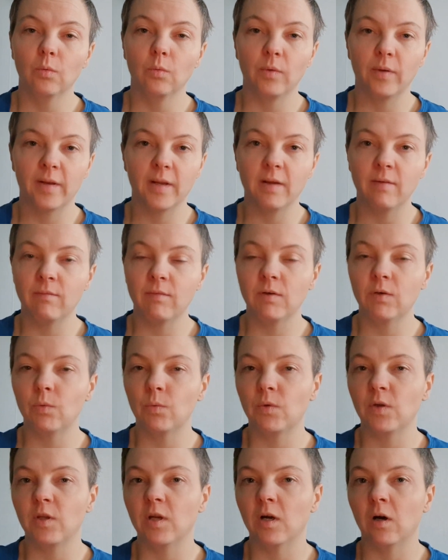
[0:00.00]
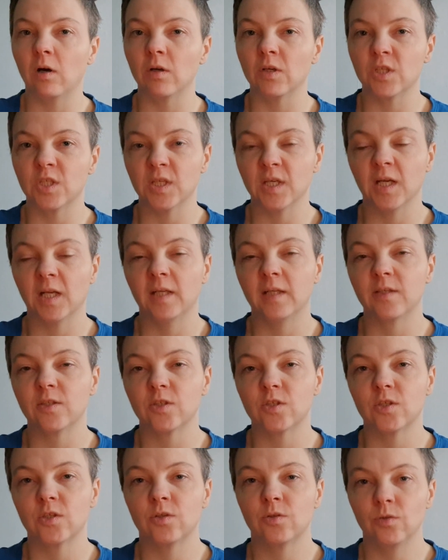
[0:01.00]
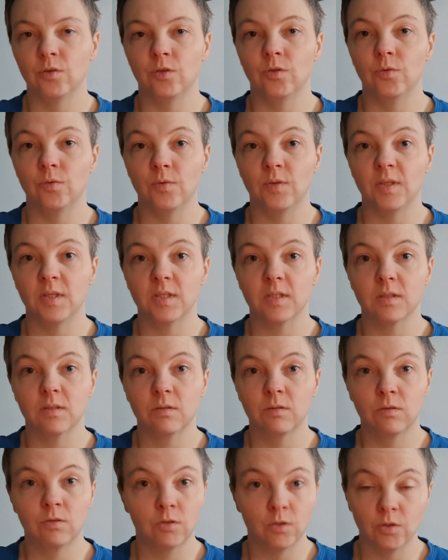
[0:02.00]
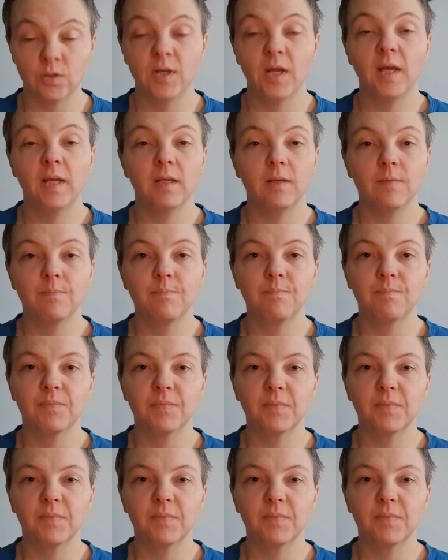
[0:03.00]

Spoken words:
whatever we are challenged to do this today